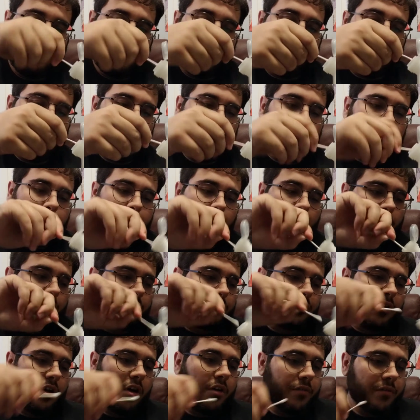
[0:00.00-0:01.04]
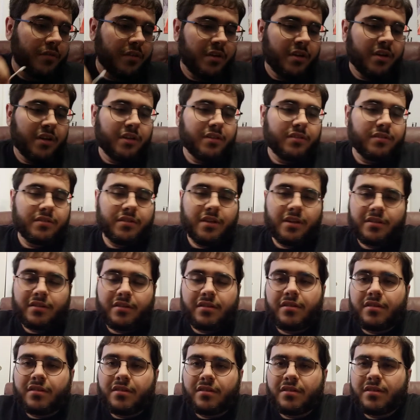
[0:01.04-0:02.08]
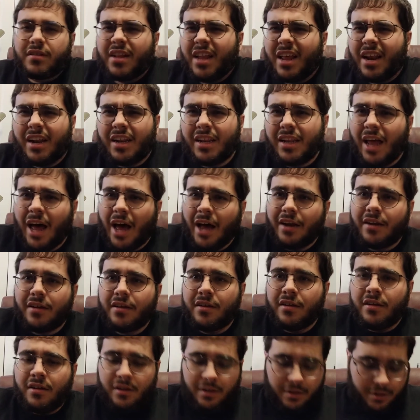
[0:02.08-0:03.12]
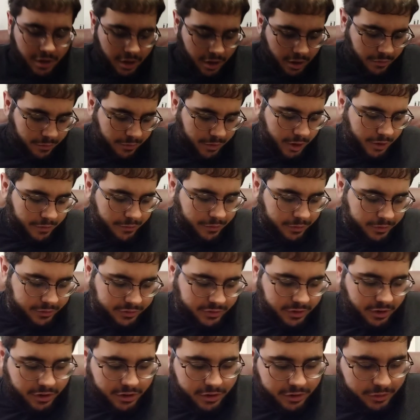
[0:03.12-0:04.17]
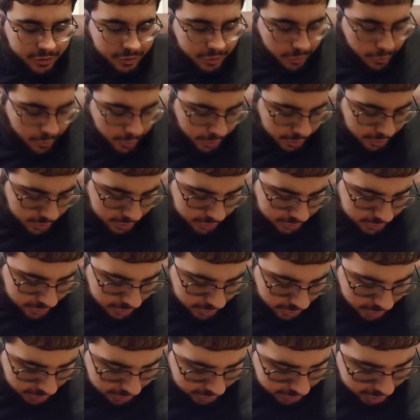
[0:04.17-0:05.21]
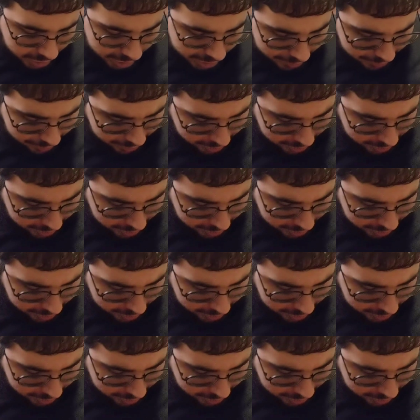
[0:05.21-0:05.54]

what it pulls off. It's not a lot. When I first started doing this a long time